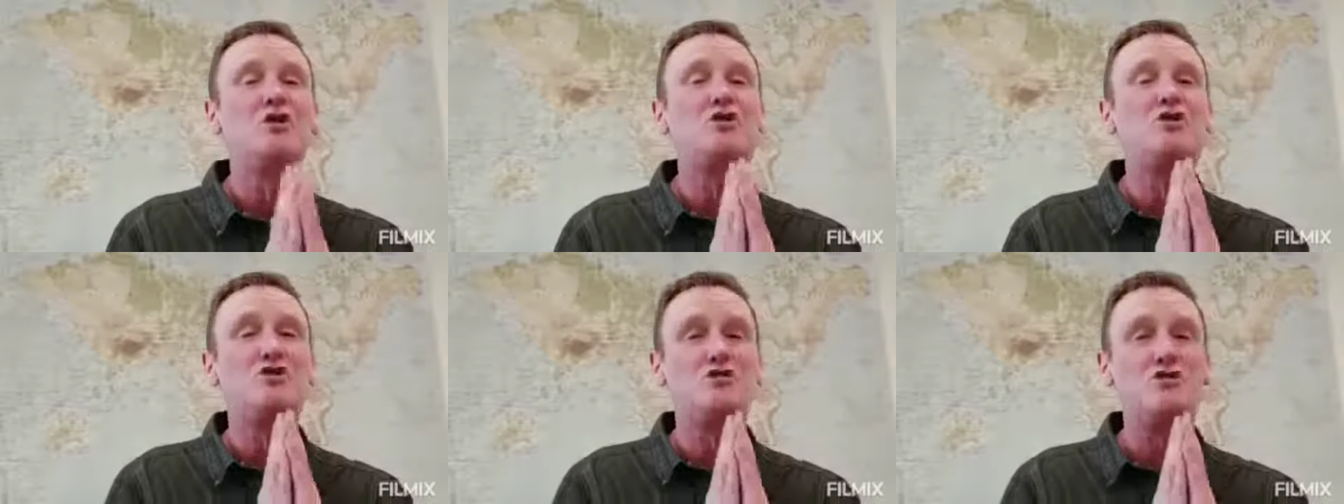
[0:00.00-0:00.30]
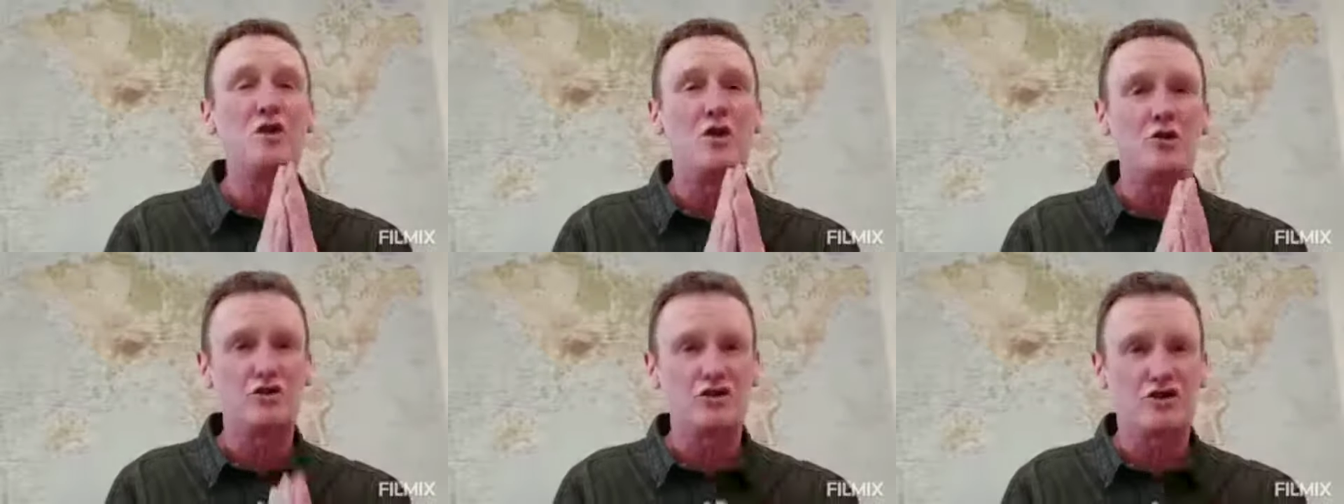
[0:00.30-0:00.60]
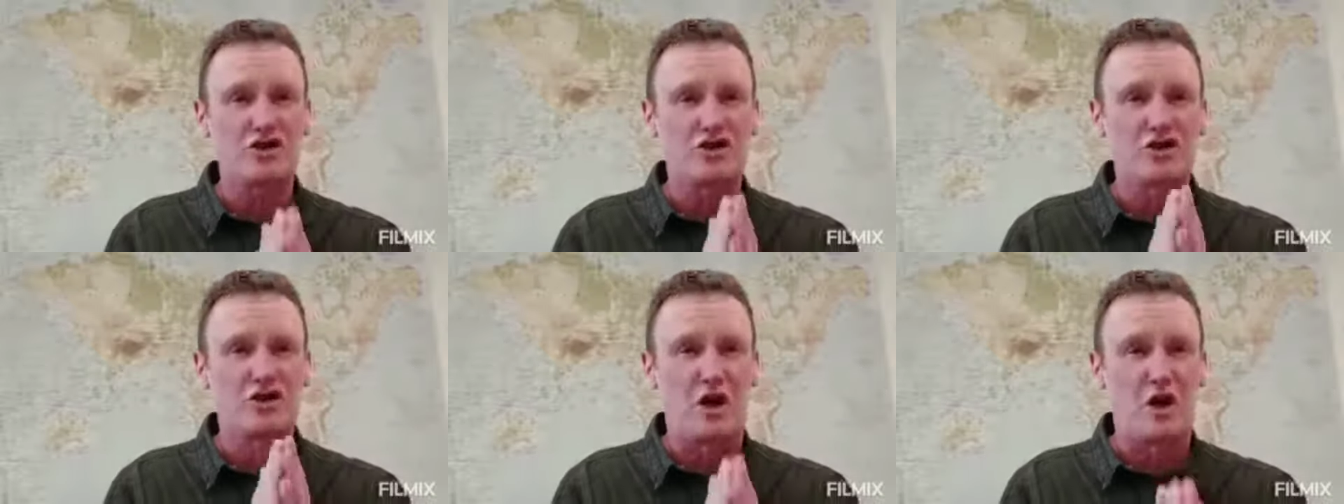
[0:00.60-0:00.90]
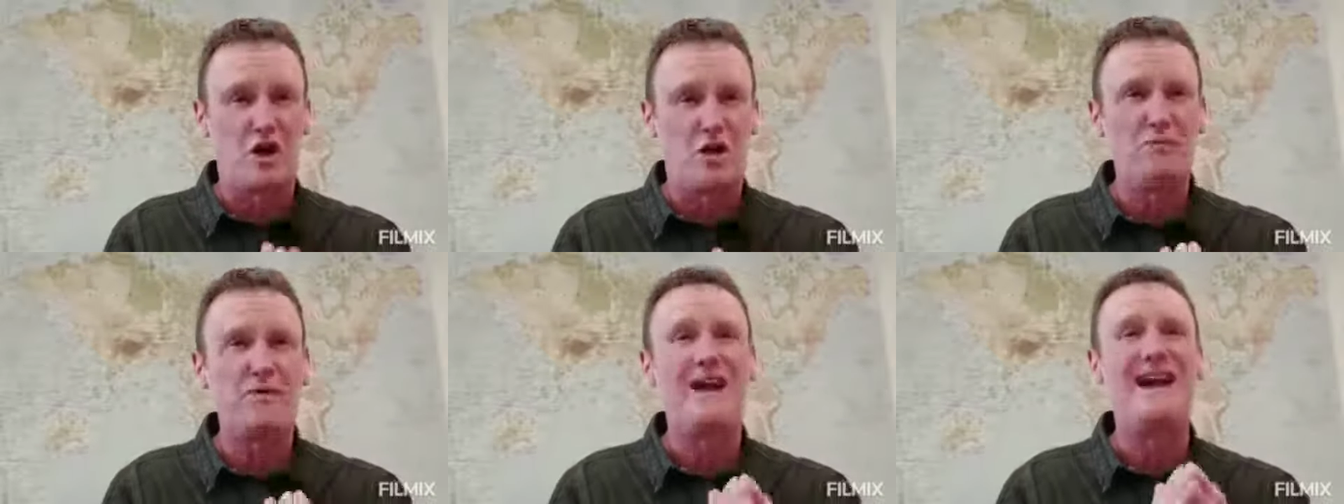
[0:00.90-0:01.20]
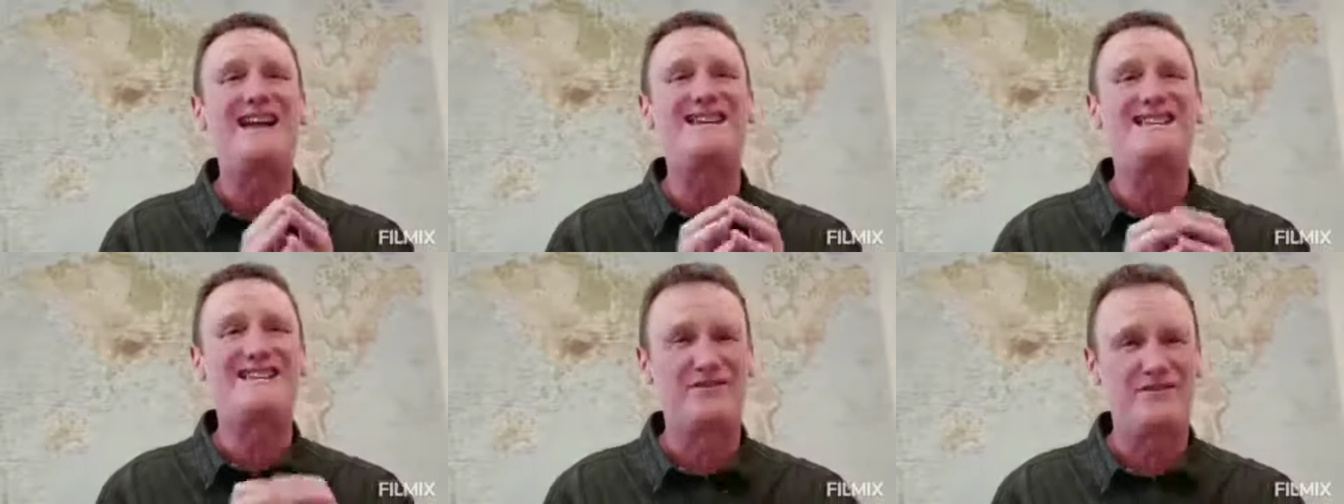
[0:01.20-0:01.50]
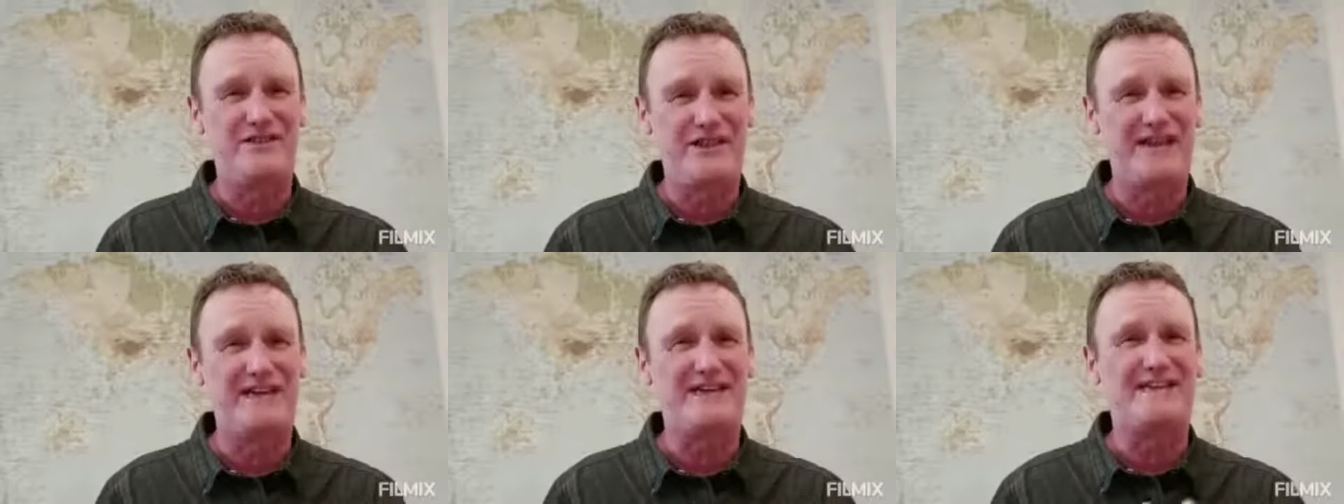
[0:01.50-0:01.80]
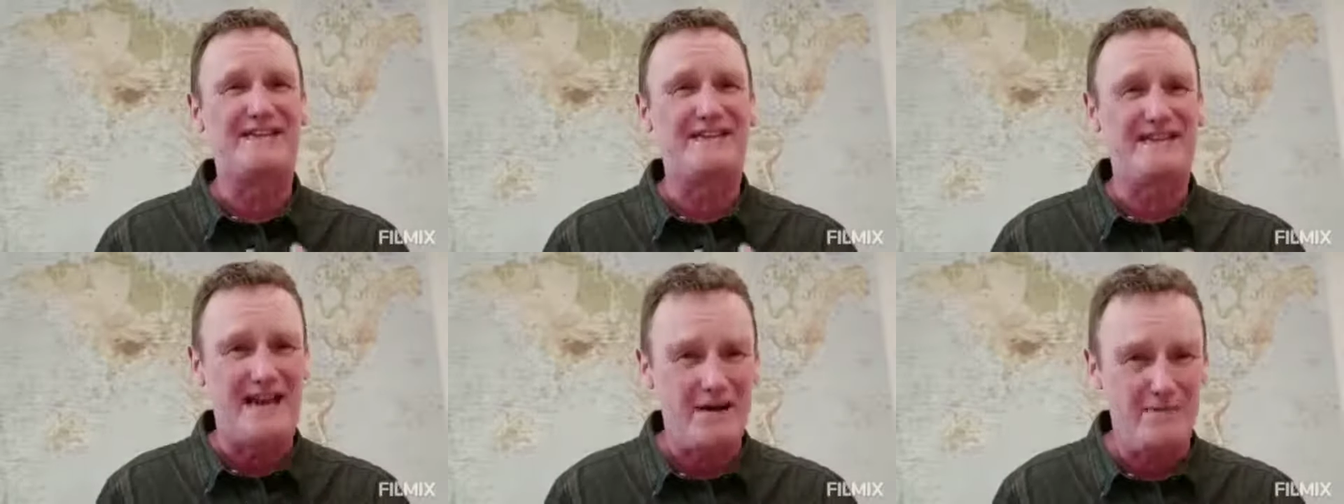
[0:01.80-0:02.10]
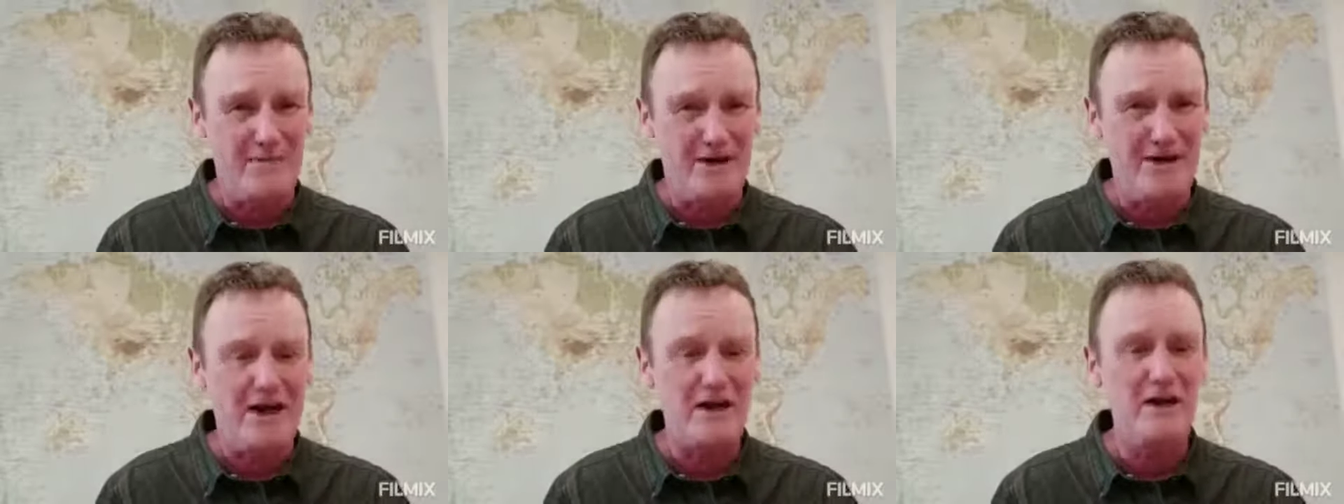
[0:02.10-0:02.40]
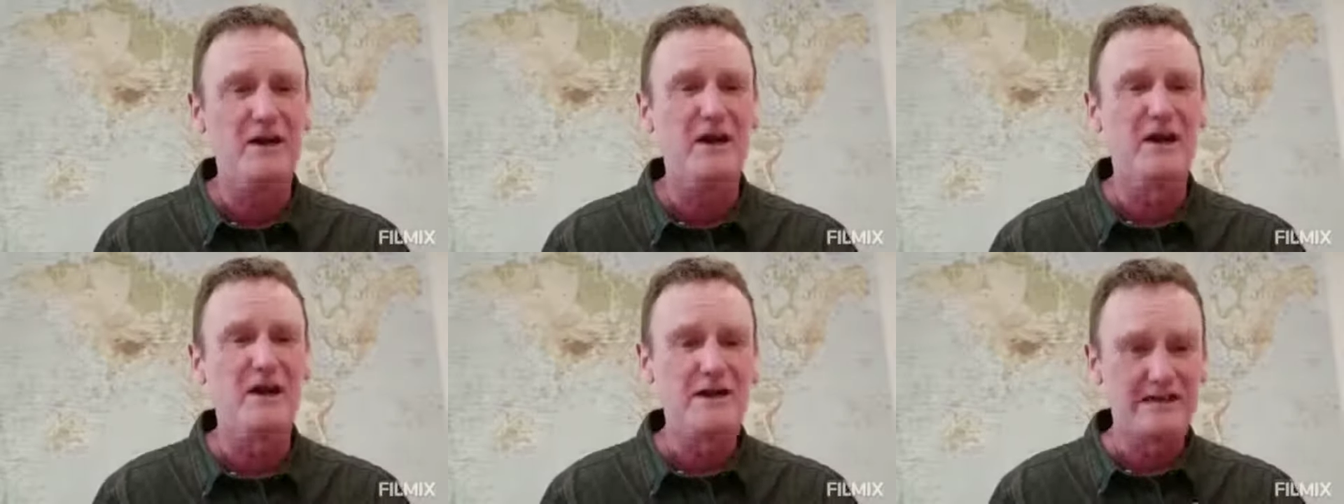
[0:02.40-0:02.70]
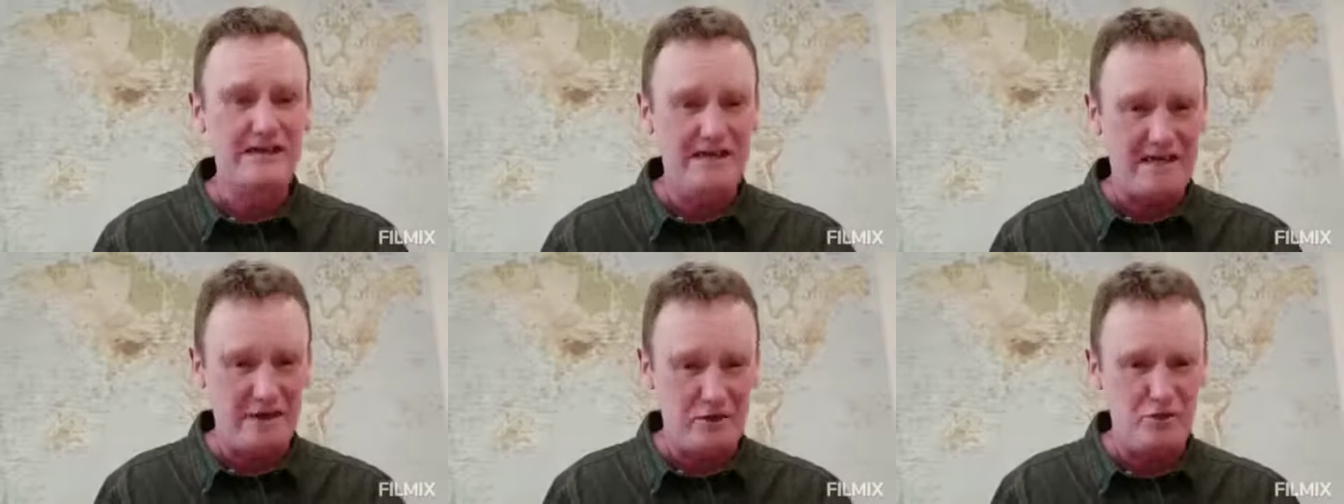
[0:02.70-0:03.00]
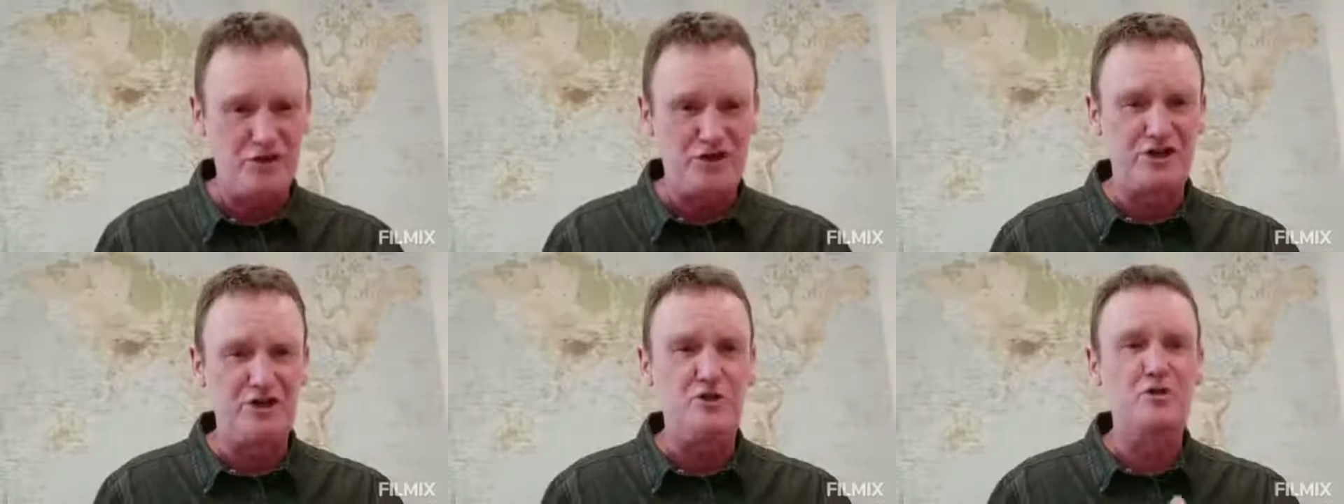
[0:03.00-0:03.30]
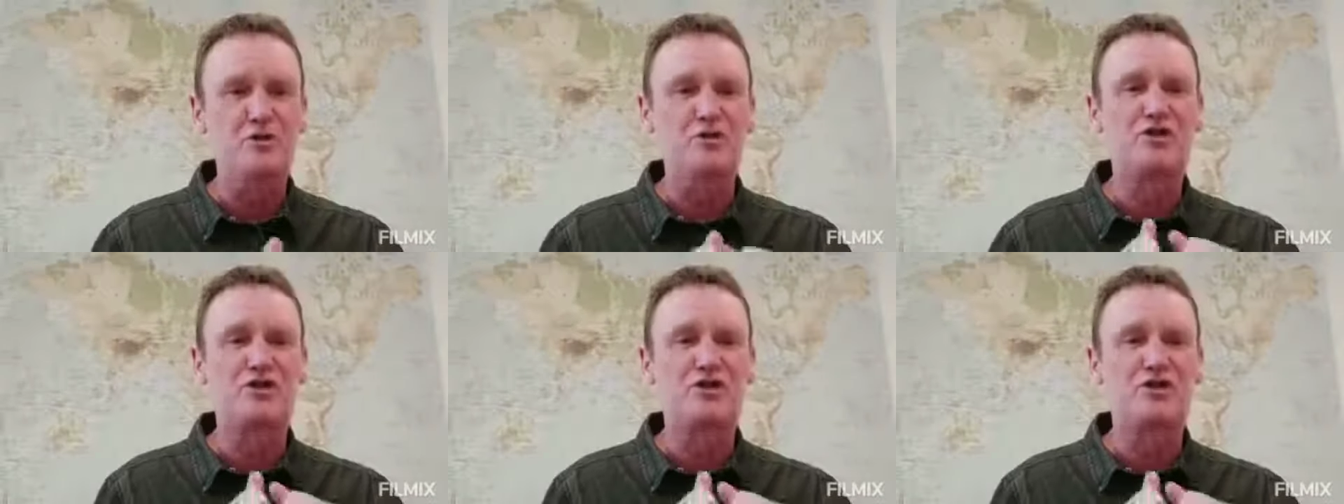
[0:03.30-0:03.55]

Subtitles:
do not stop until the examiner tells you to